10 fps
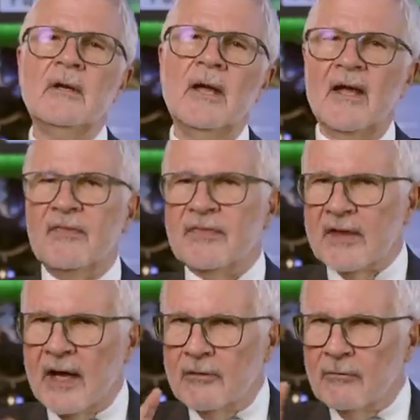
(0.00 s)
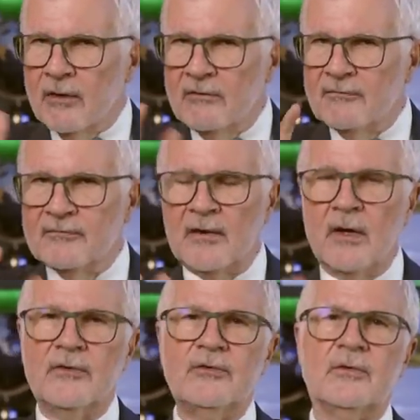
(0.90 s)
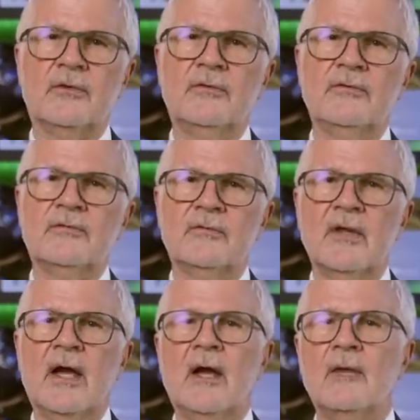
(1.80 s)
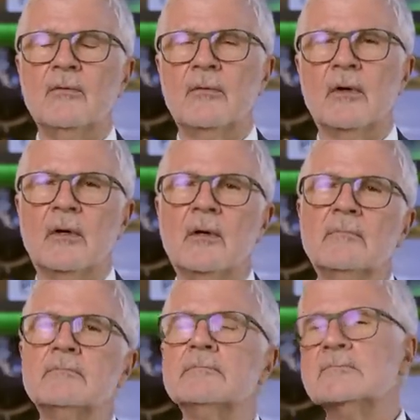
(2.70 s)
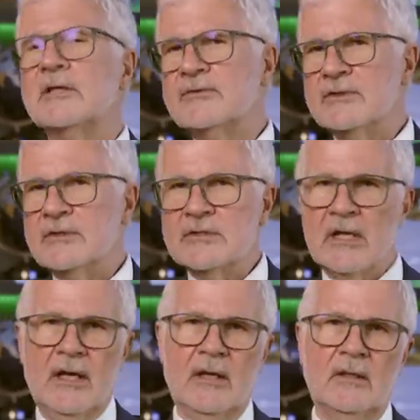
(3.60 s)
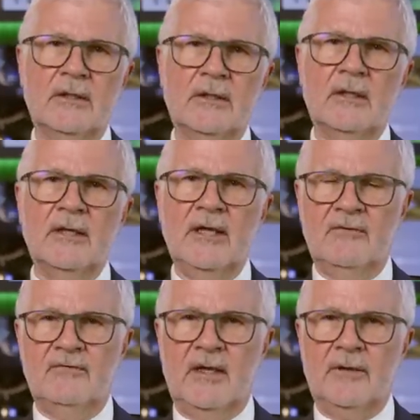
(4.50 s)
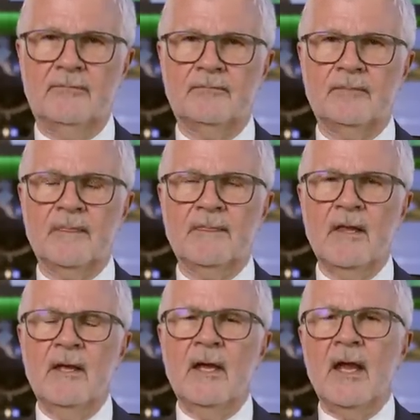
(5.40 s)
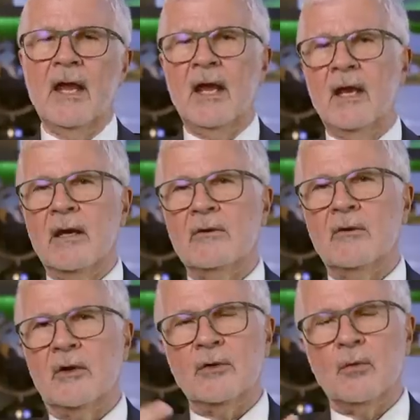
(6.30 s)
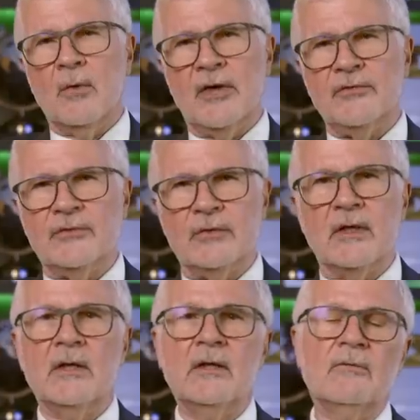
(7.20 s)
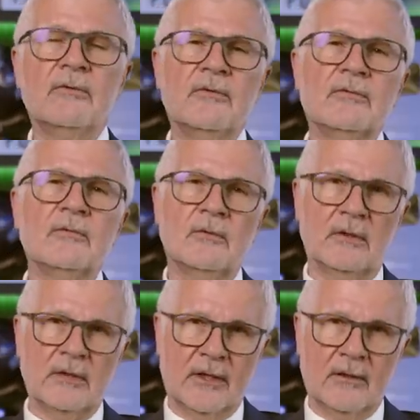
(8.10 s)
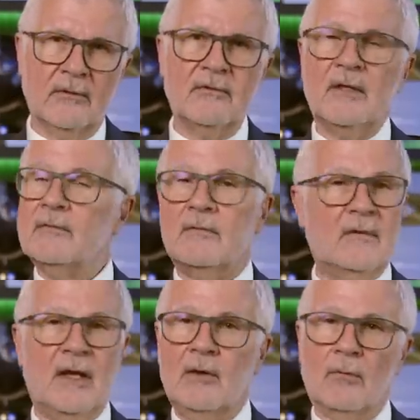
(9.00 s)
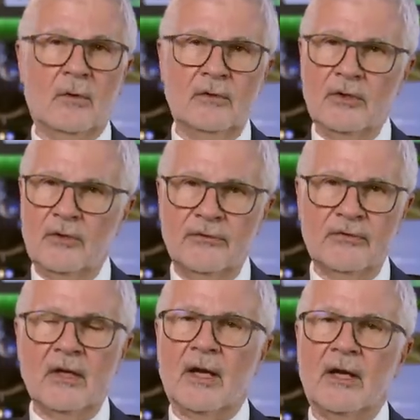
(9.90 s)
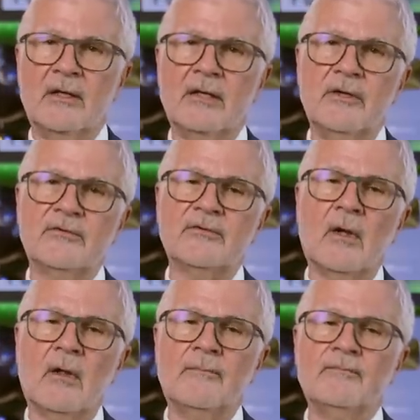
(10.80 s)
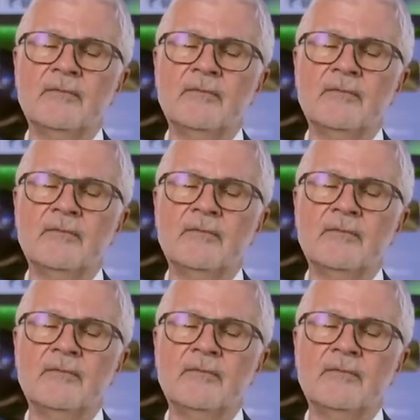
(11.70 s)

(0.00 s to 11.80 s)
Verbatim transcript: had thyroid functions that were, let's just say, a little iffy. And on questioning, it was clear that they weren't using iodized salt.